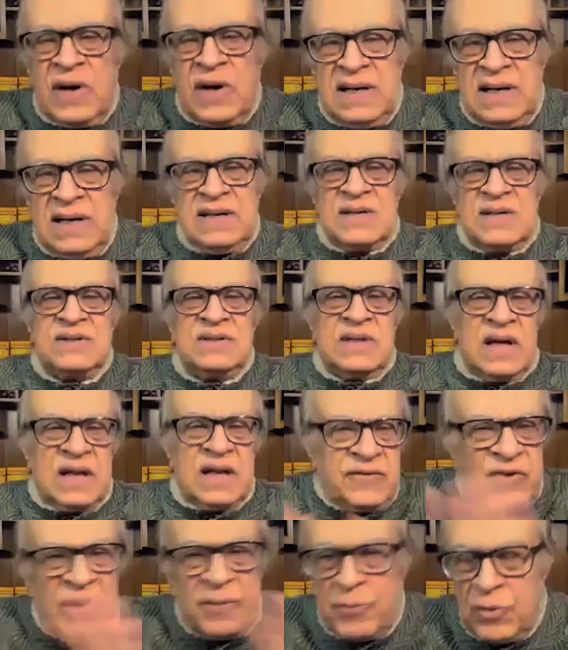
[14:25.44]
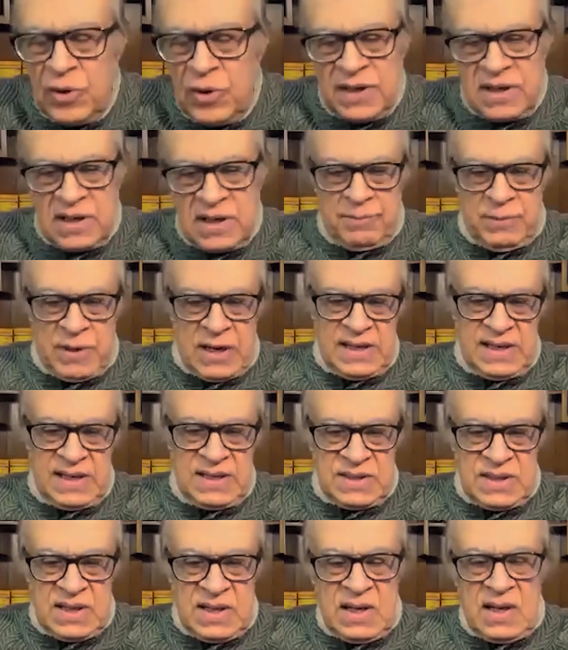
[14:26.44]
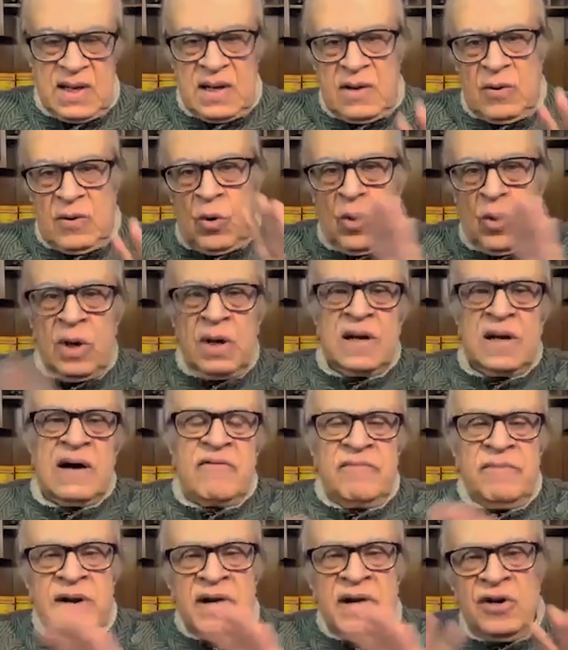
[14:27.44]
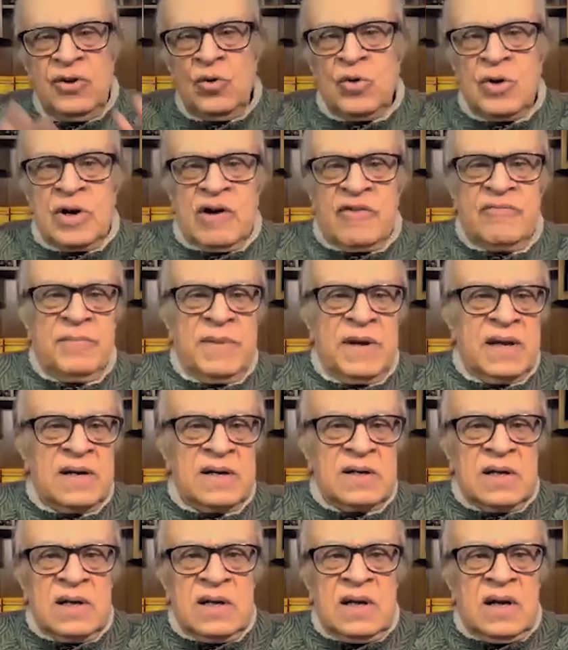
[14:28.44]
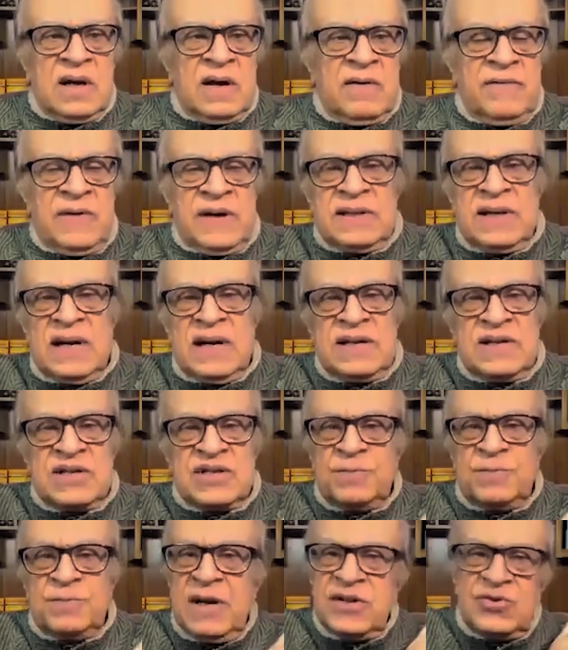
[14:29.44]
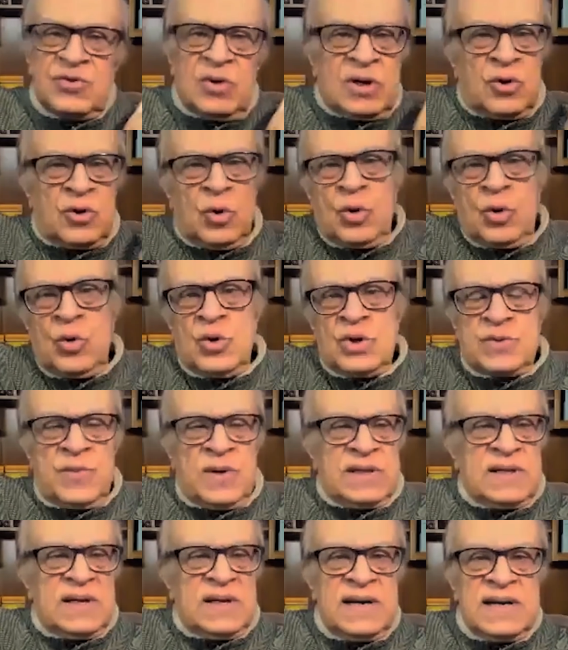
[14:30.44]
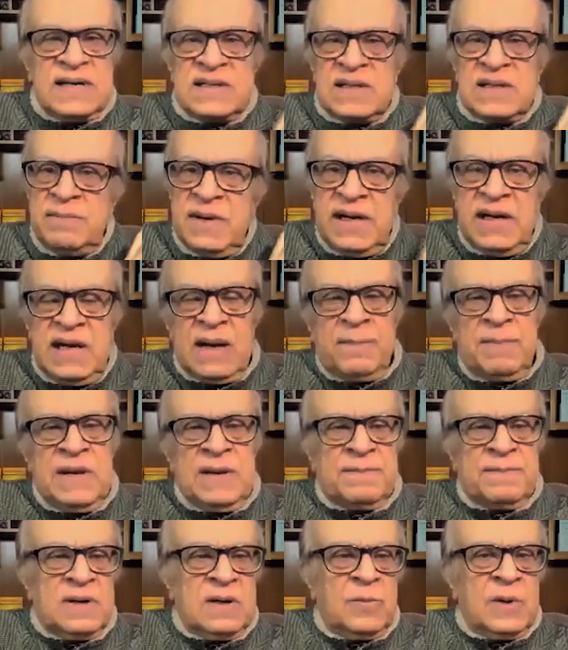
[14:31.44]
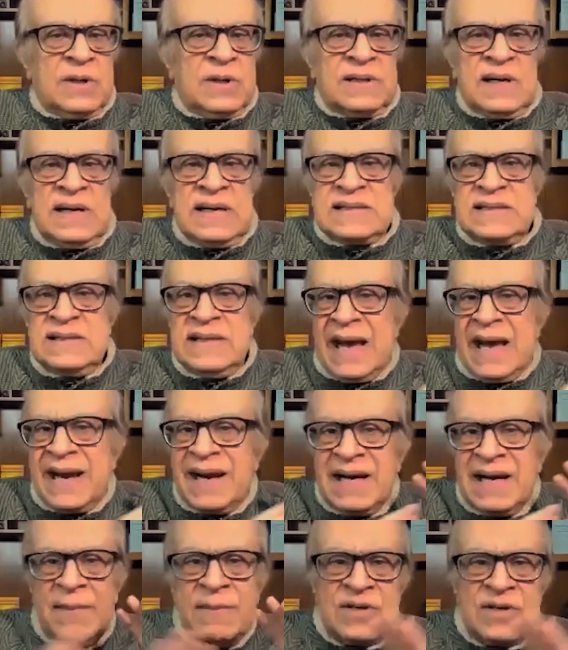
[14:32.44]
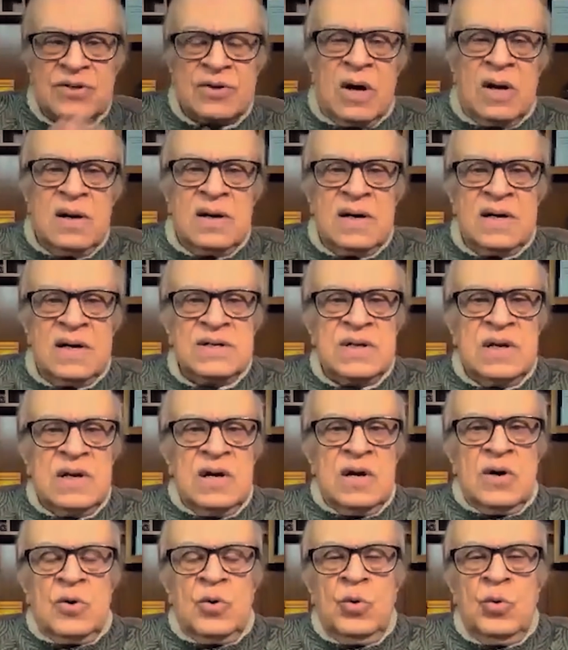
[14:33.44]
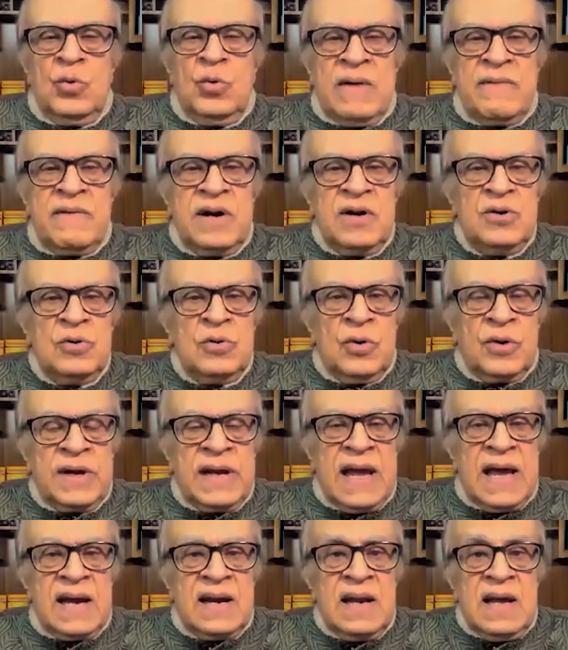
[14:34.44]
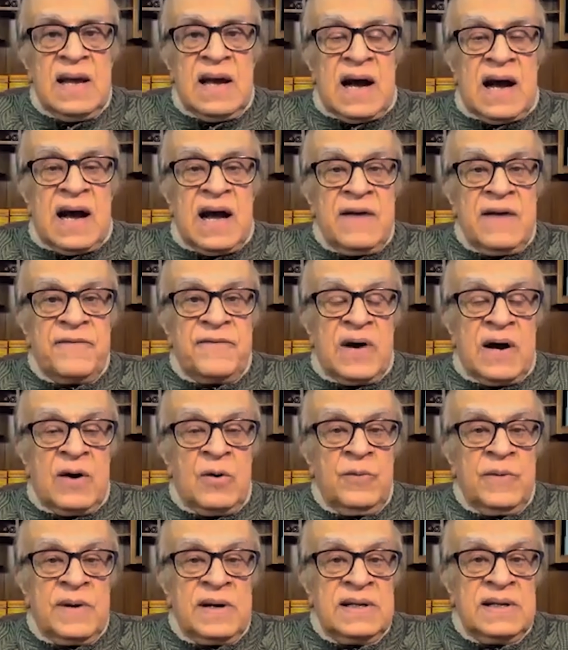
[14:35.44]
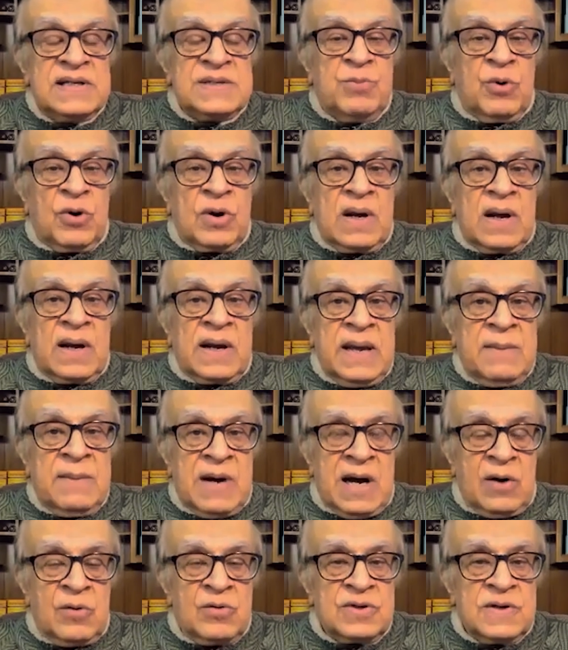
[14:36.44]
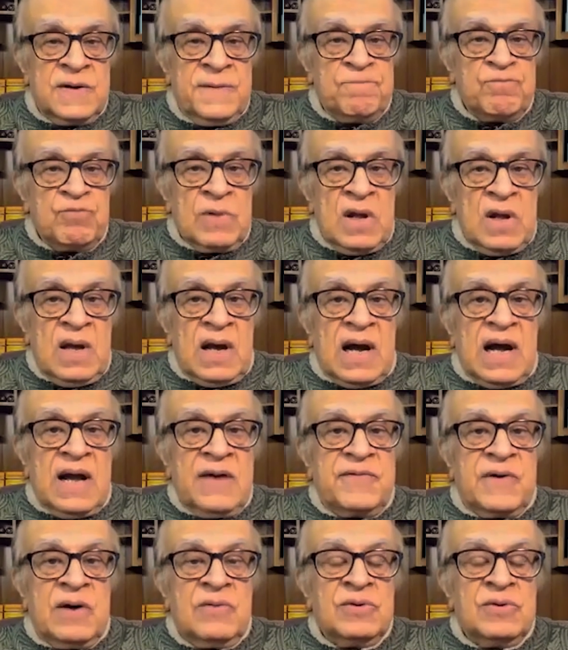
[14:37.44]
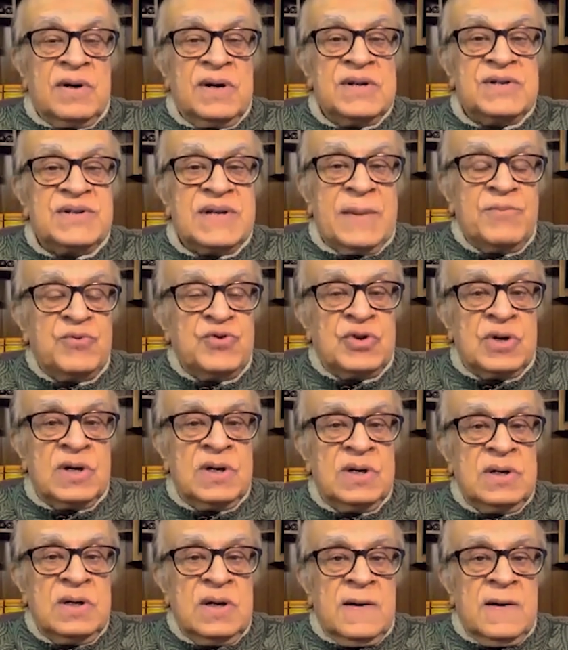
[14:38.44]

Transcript: leaders, none of our political parties, old government, new government, whether it is spiritual gurus, whether it is the media people, whether it's the academic scholars, whoever you look at, I found when this book came out, I found the reception